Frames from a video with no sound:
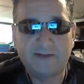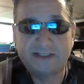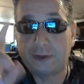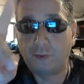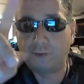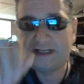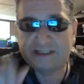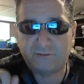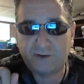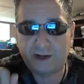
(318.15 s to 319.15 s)
It's a
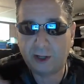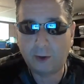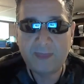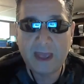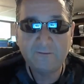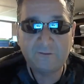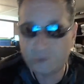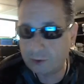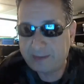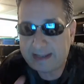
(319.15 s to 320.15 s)
recent video
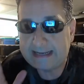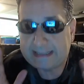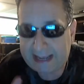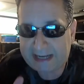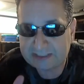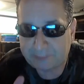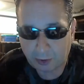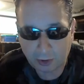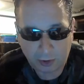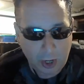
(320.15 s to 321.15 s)
filmed in Gettysburg